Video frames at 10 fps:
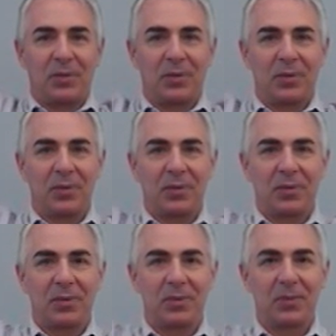
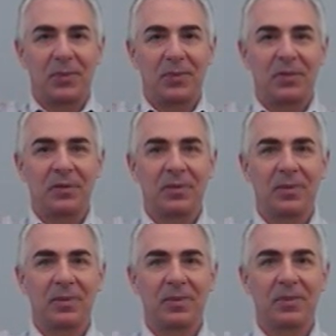
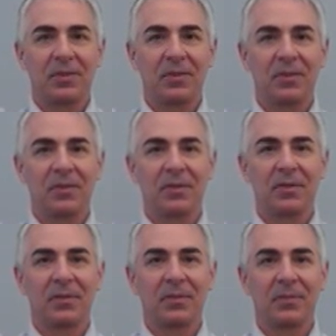
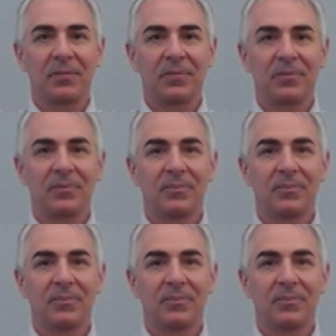No one is speaking in this clip.